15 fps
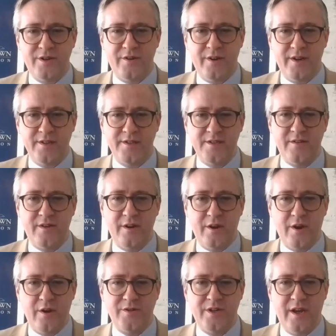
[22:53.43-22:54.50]
are serious
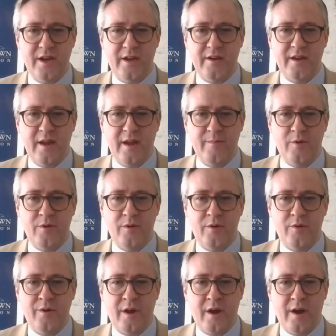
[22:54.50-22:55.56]
at the negotiating
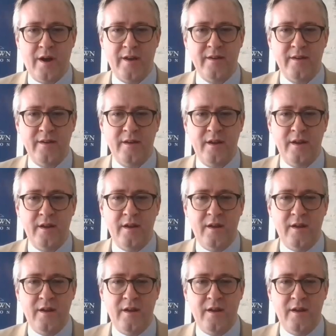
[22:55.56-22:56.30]
table or not?